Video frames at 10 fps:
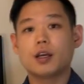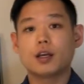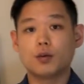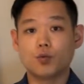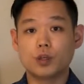
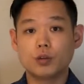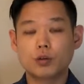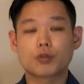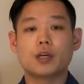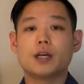it will
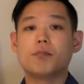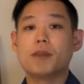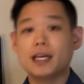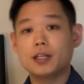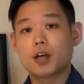create
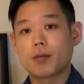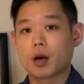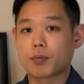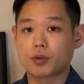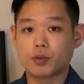many job
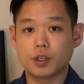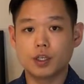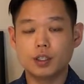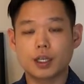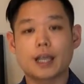
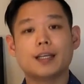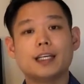opportunities and